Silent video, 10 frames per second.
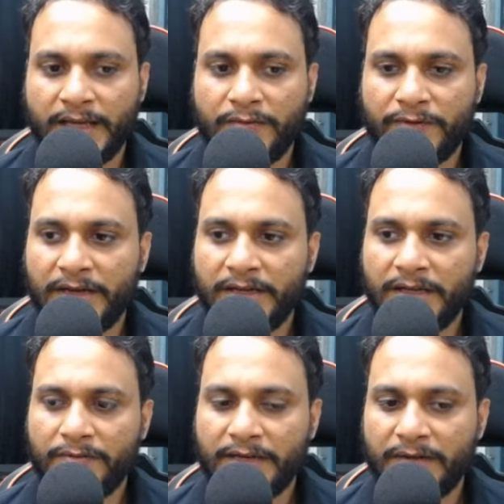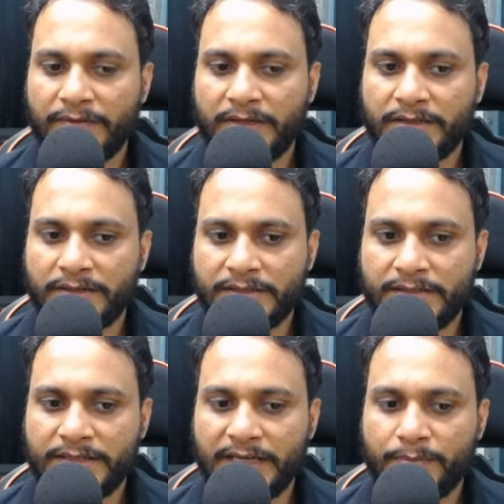And finally, after having done this
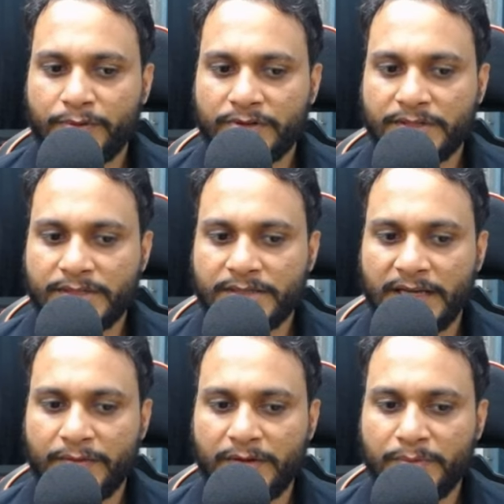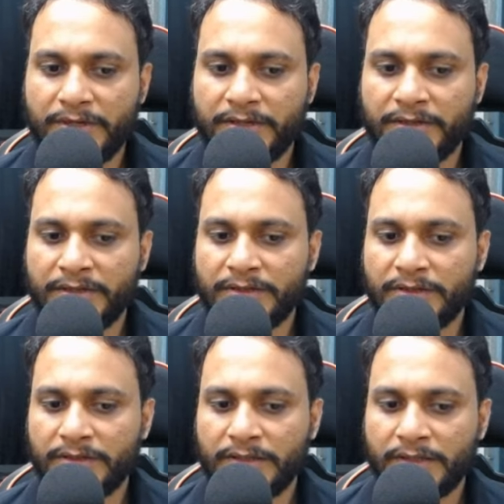entire process, I will be returning
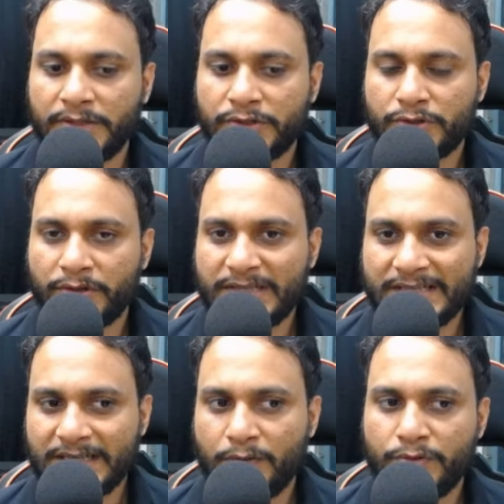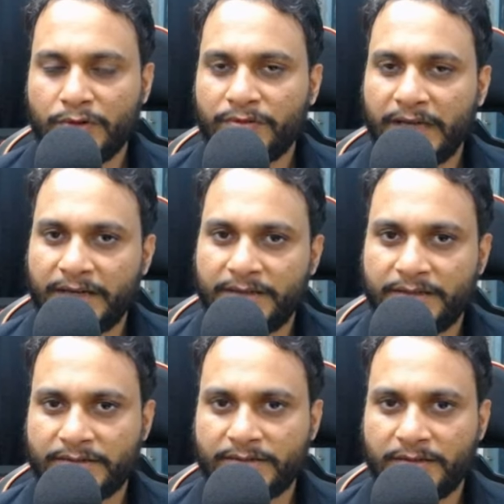the shortest count of
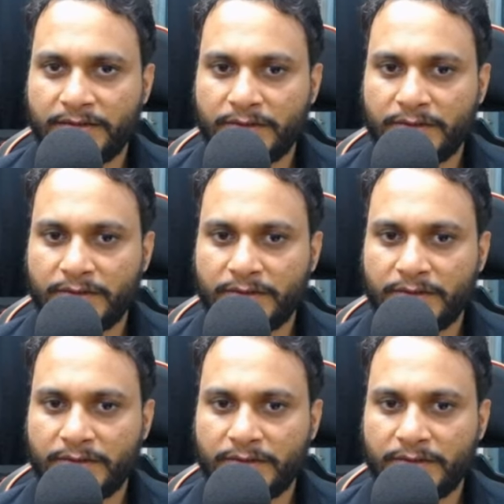characters.